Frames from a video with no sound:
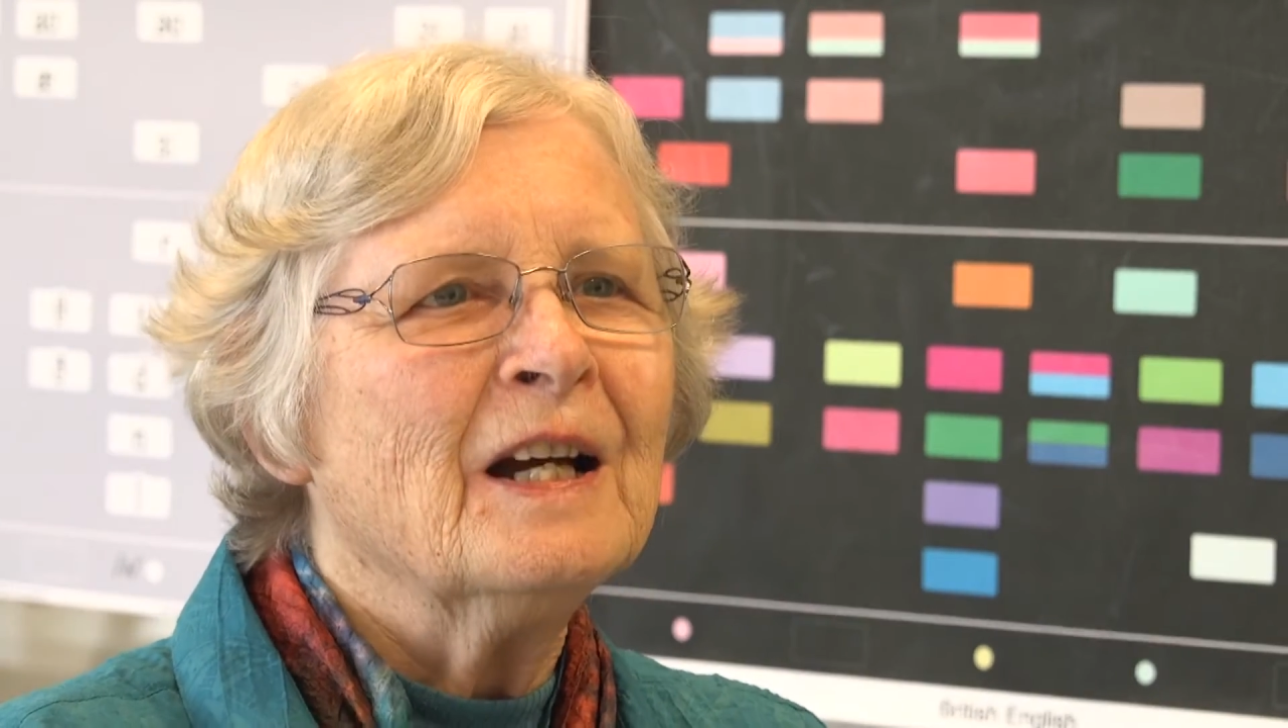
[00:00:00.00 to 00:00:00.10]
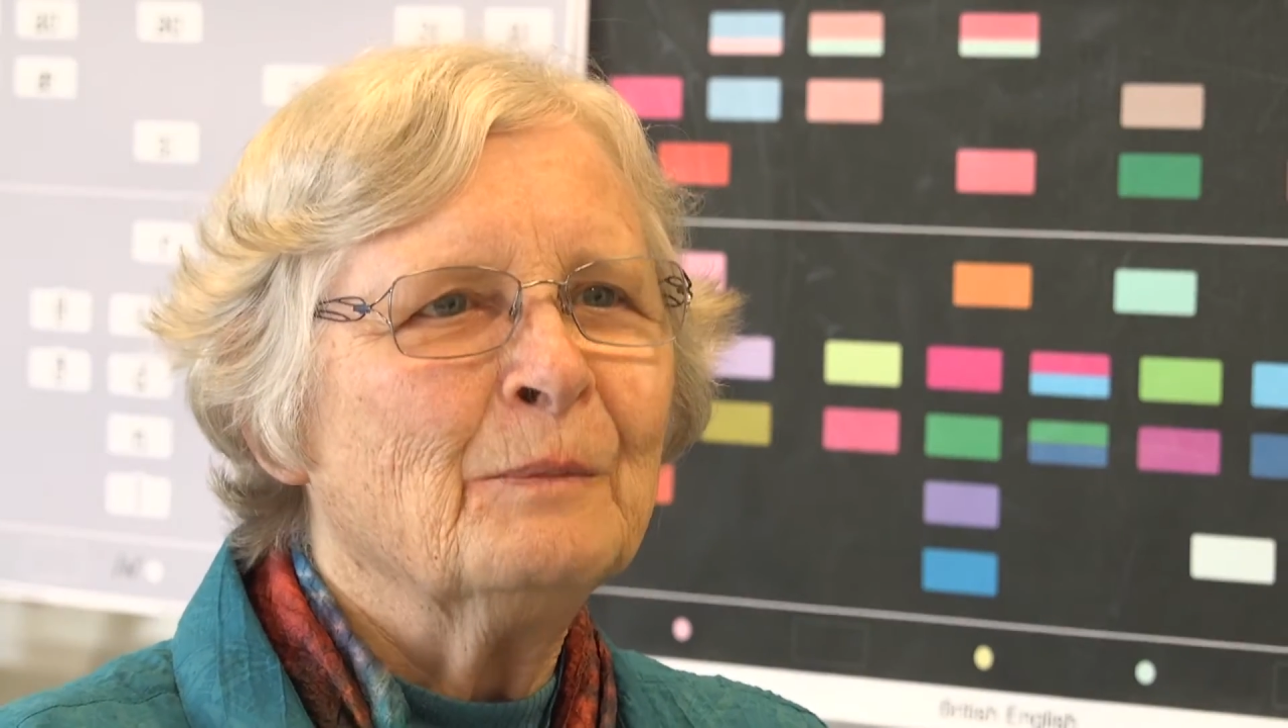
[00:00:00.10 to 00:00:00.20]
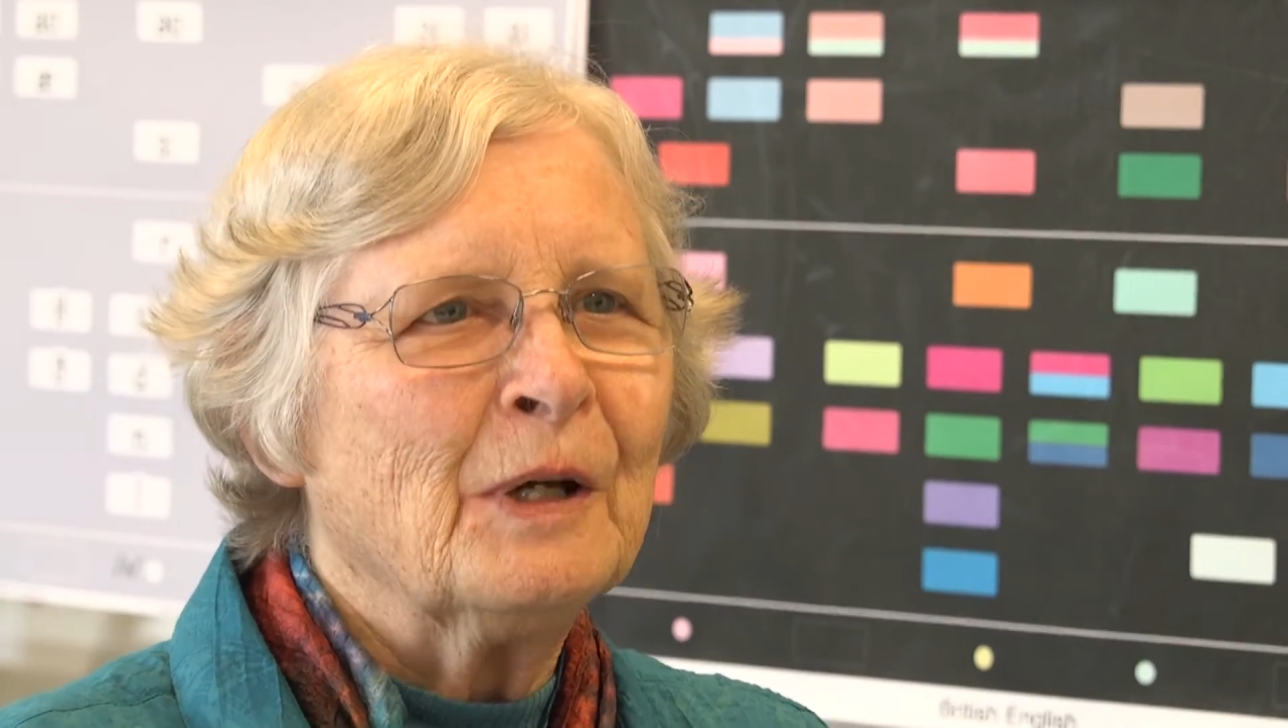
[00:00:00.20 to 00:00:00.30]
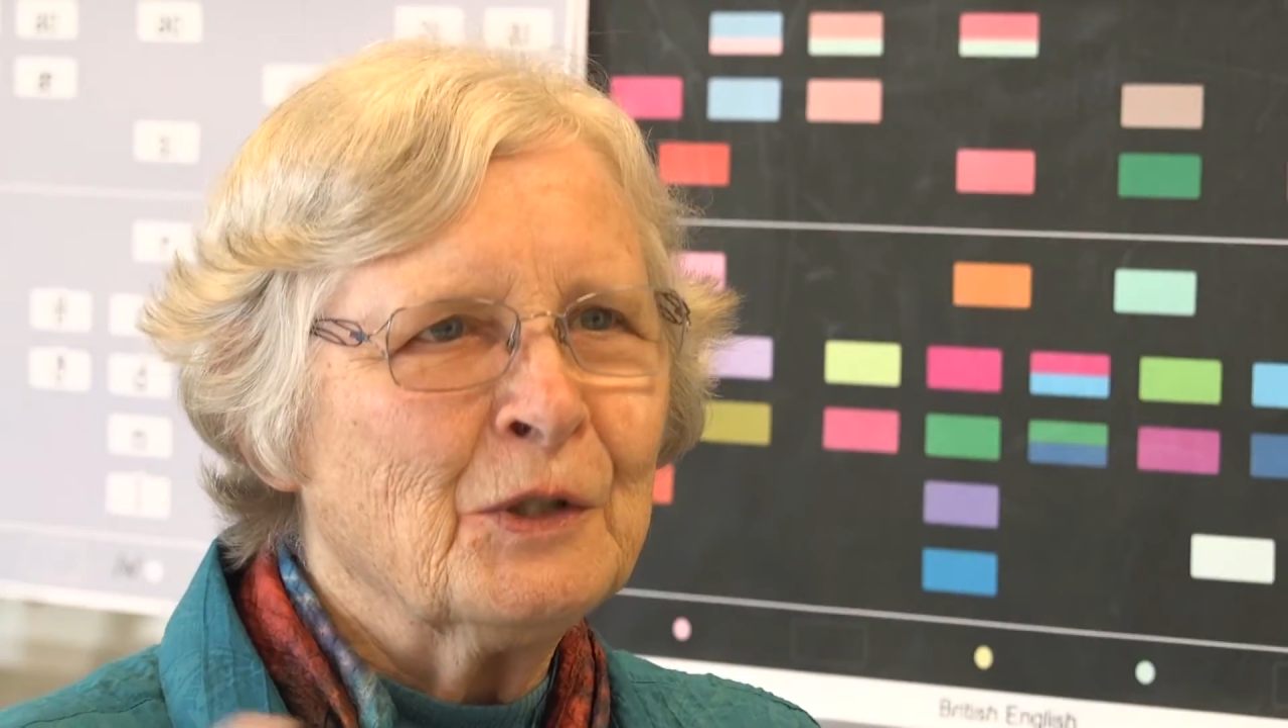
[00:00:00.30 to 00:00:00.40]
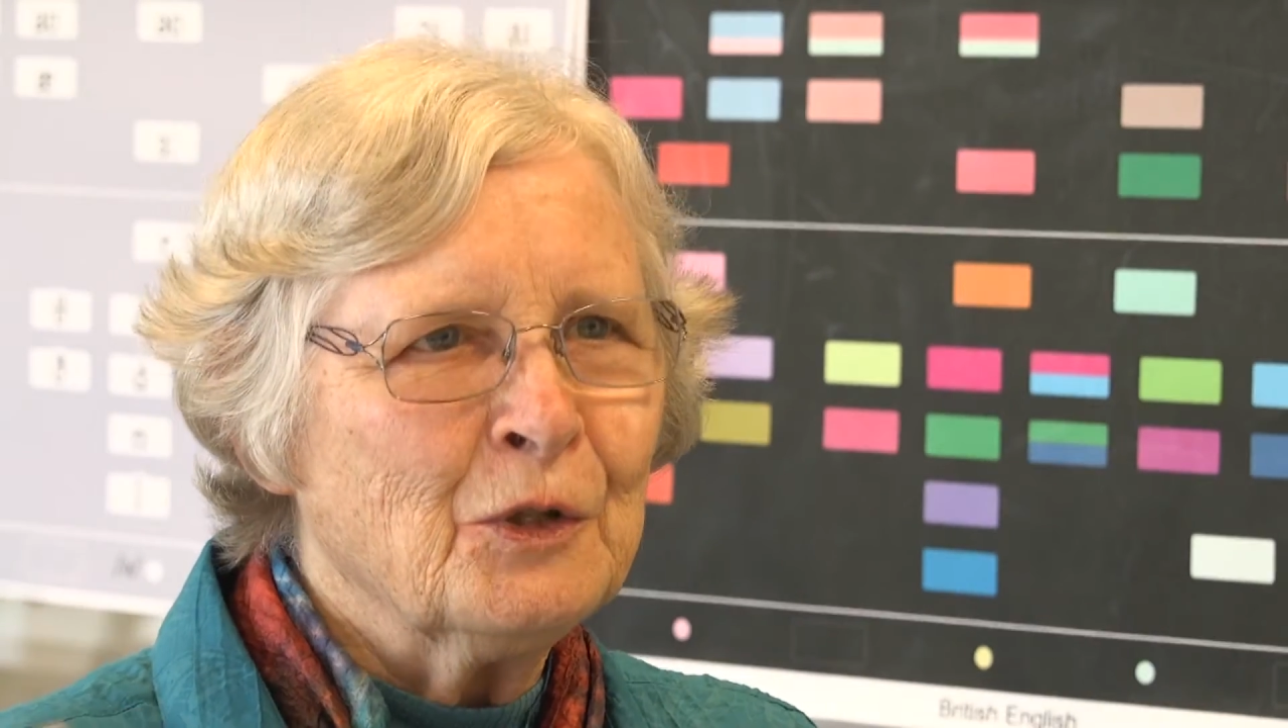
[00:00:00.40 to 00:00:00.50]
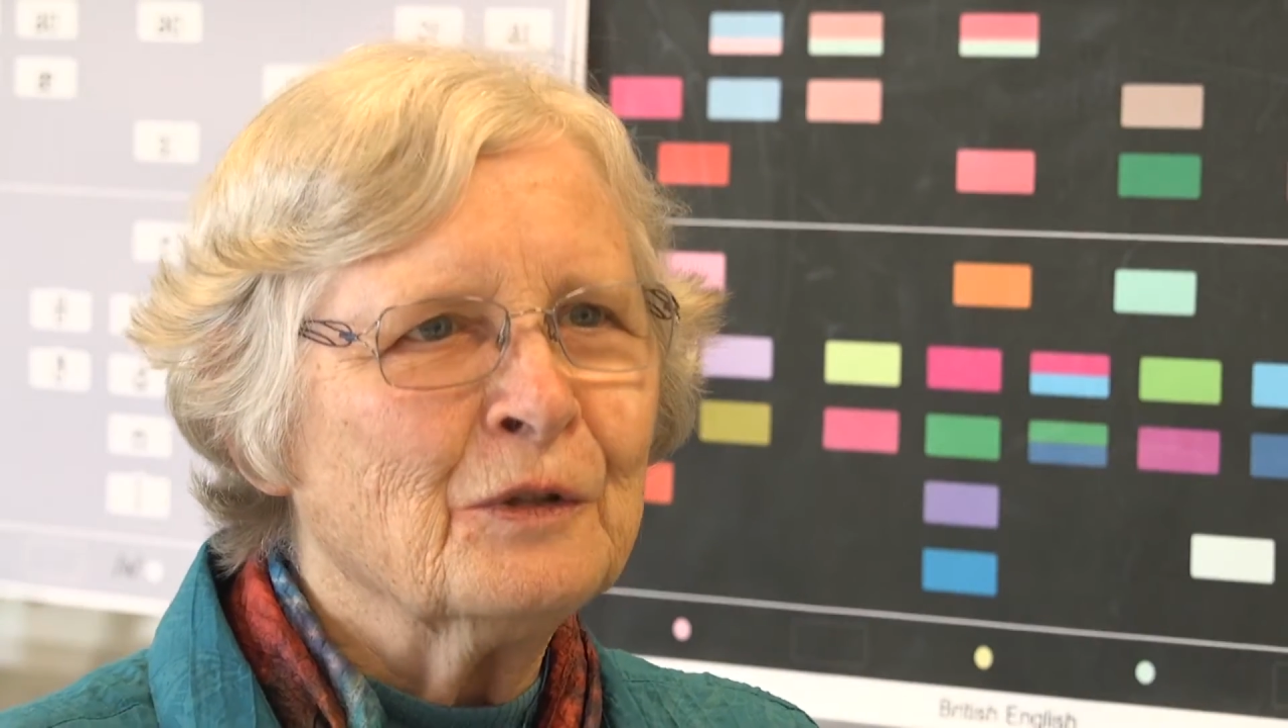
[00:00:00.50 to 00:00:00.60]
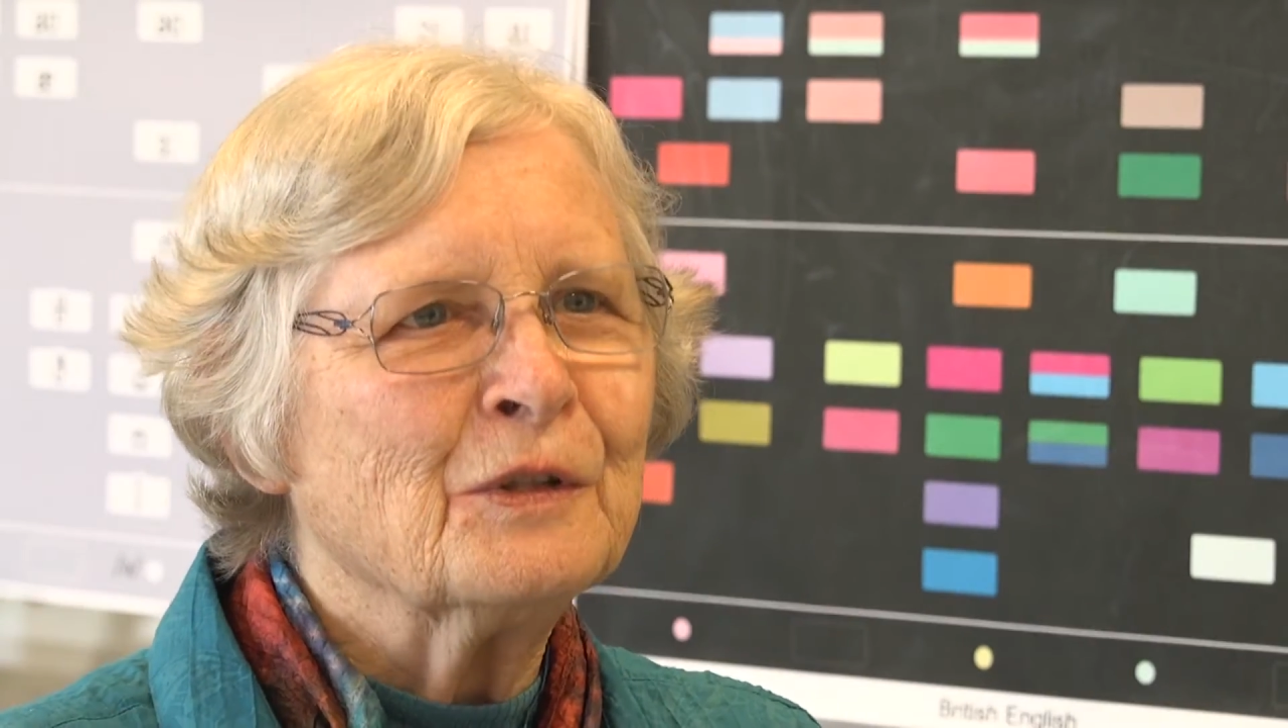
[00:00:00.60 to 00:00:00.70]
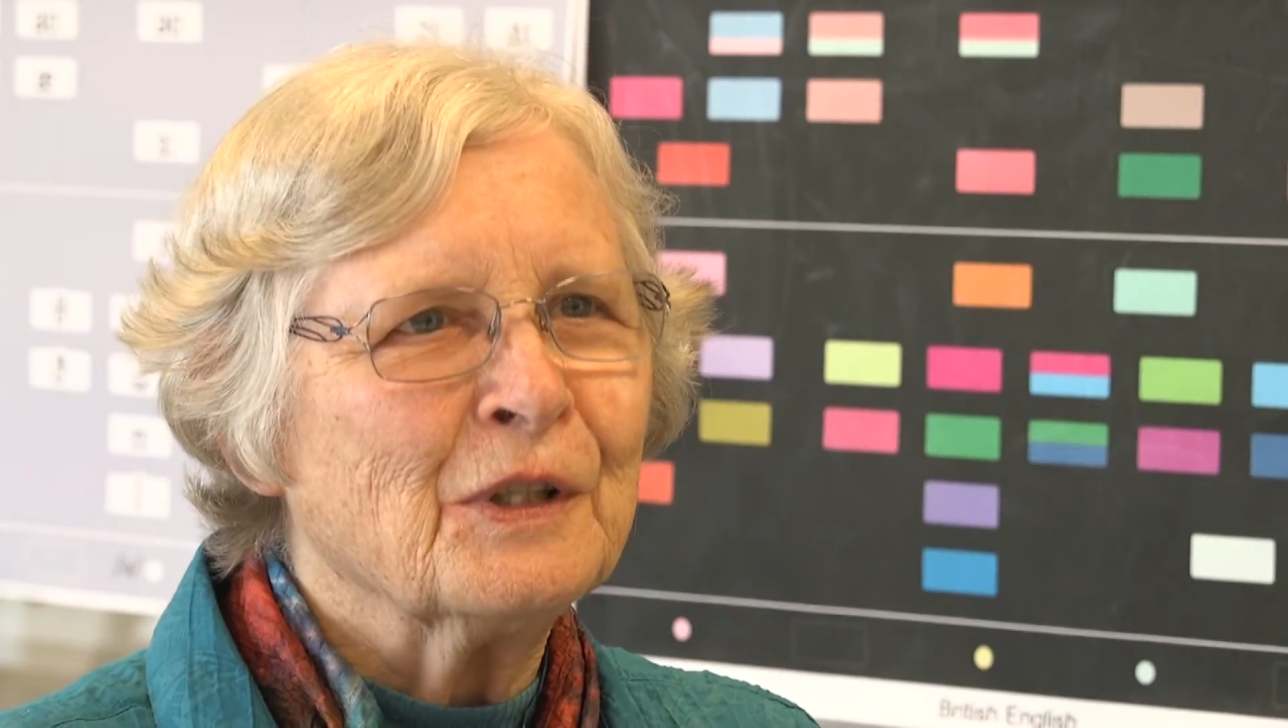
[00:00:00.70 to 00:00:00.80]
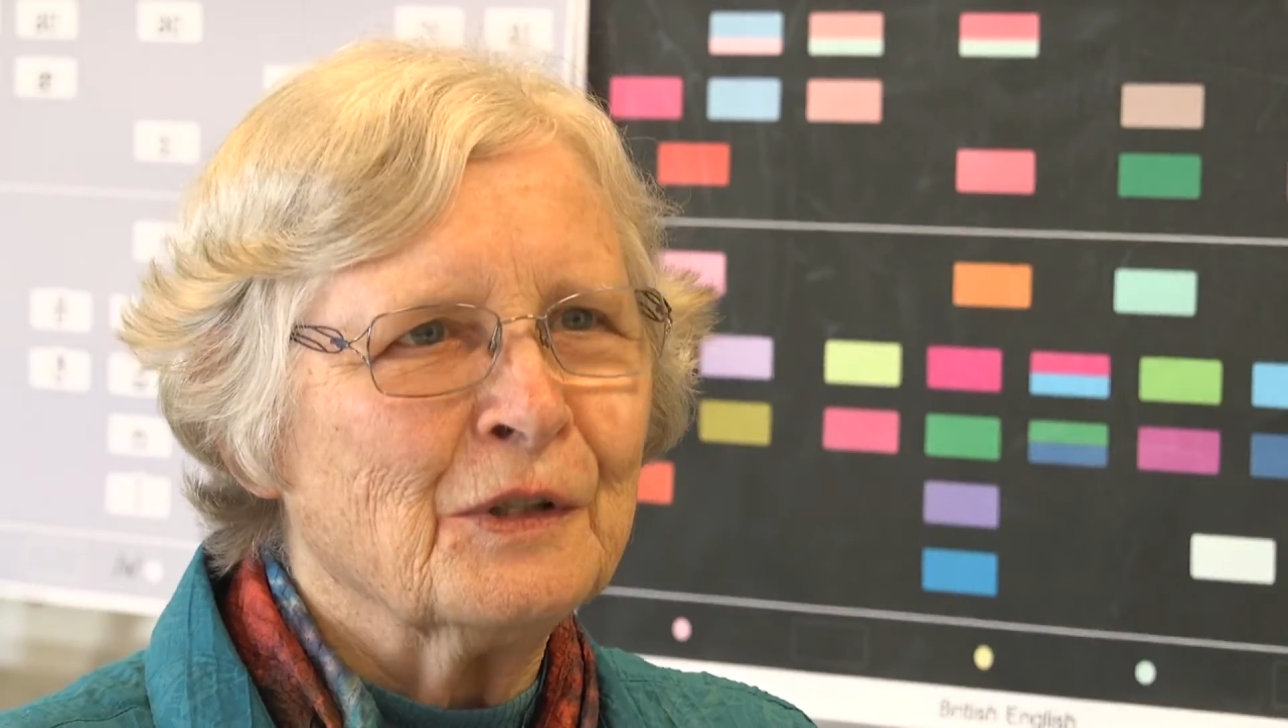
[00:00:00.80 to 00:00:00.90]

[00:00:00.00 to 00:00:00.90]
And my students